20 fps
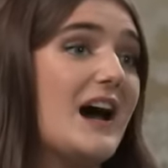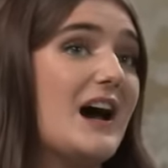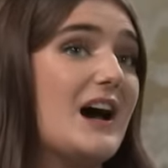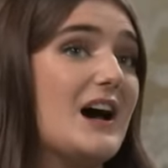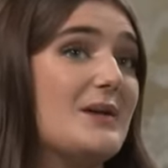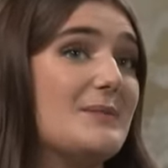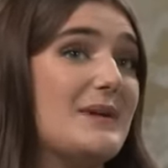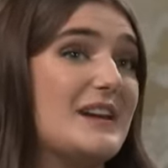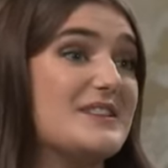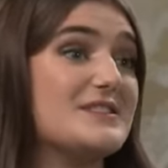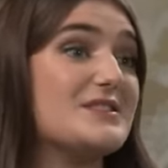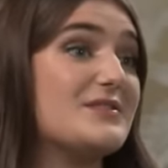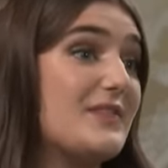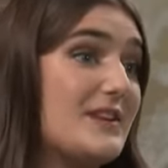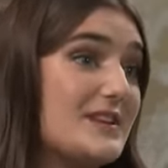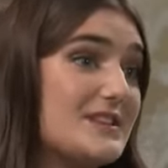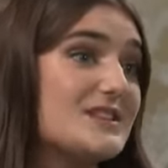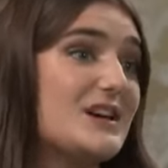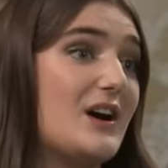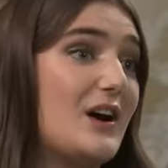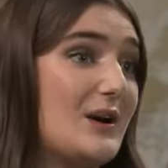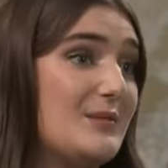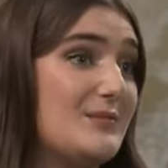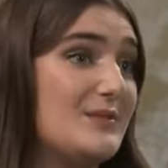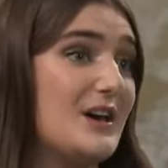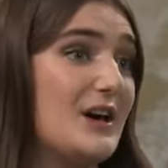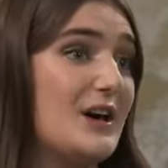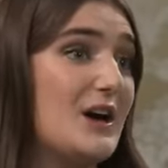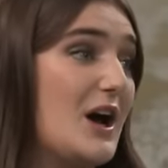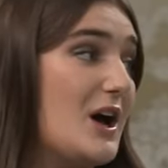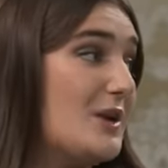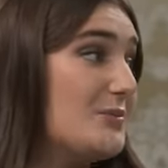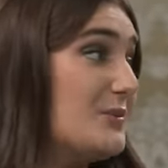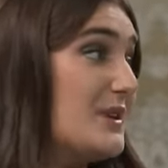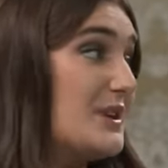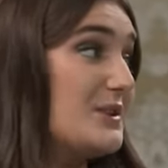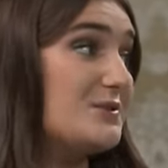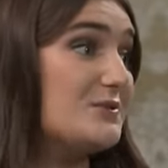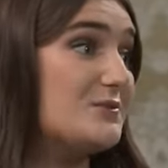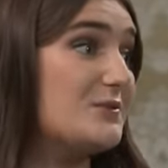And it's the first time that
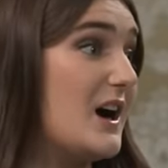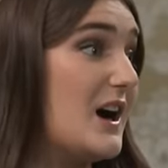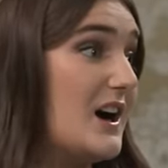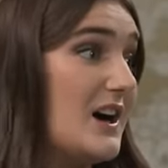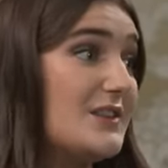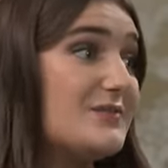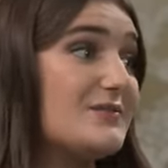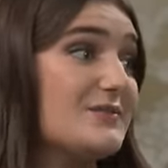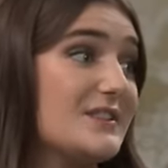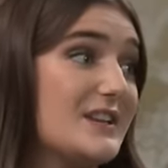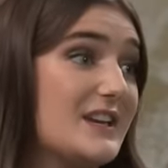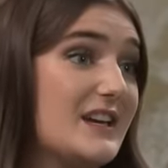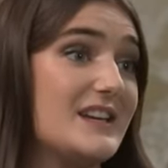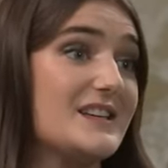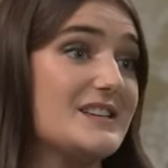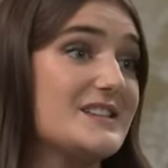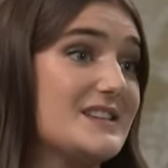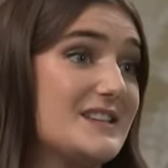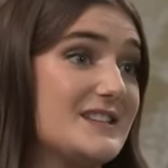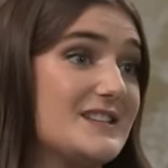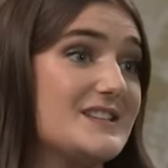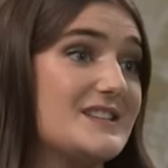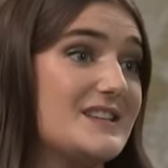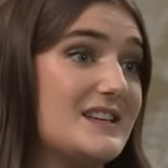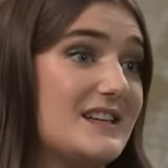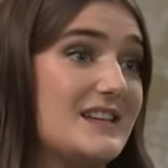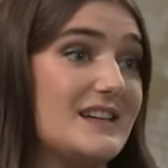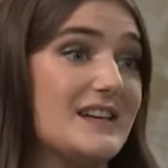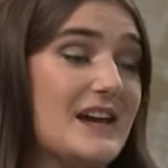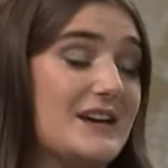we'd all heard from the King since the